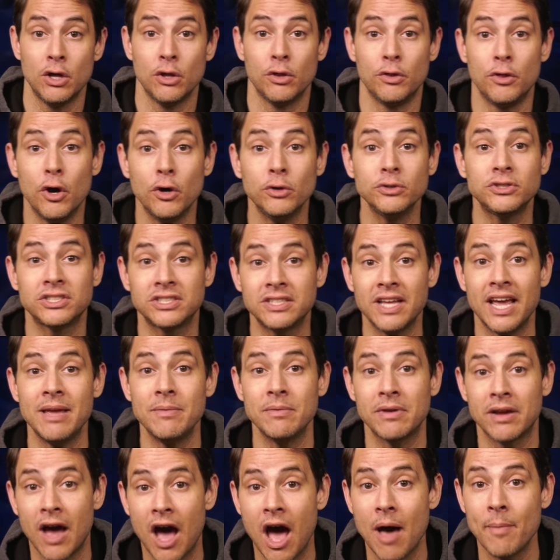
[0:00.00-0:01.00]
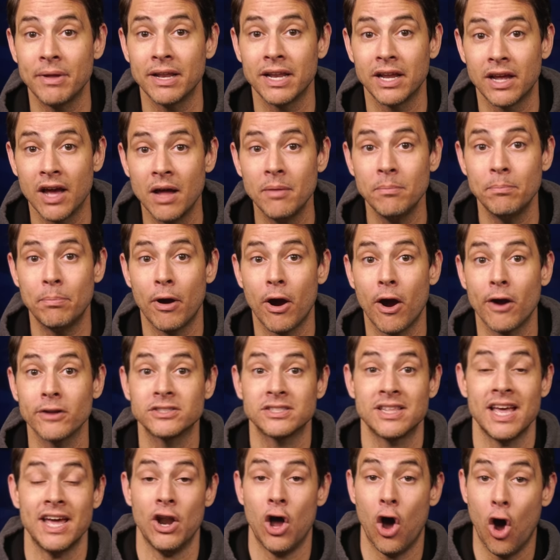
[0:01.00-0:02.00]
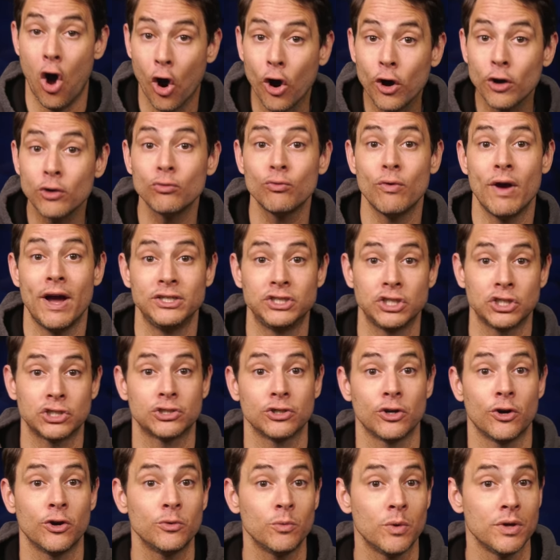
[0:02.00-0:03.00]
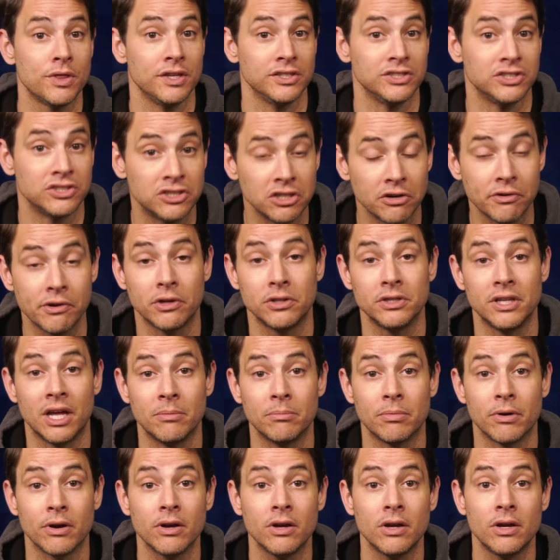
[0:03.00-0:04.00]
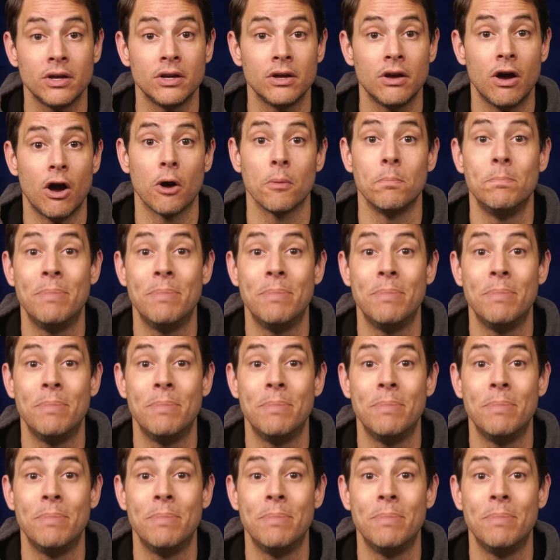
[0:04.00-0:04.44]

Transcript: those same common gun parts that aren't registered with a serial number are